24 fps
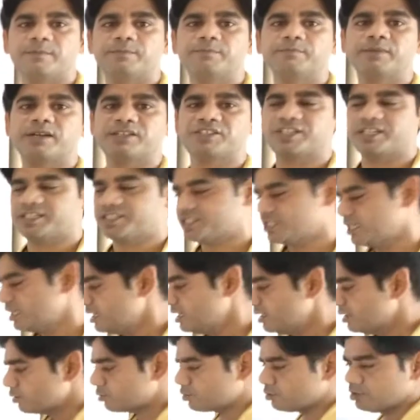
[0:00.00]
budget.
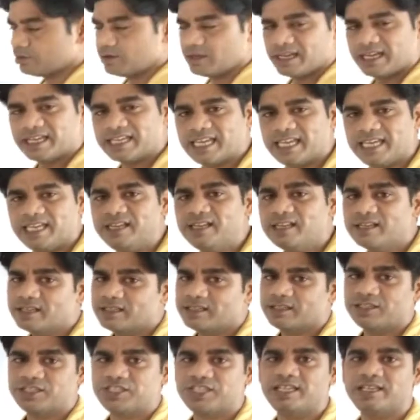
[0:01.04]
So again
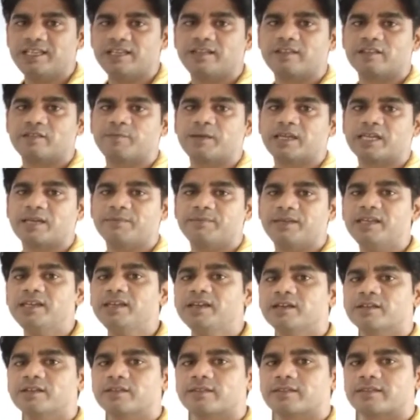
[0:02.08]
D is
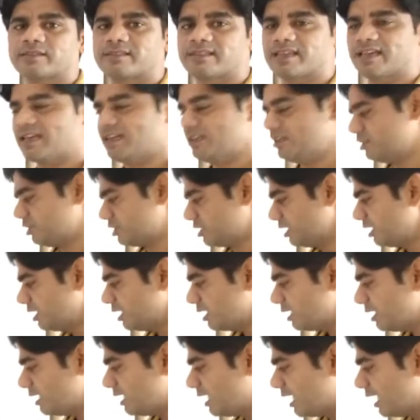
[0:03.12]
becoming silent.
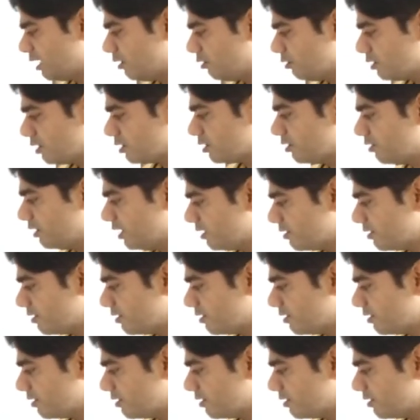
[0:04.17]
Now the third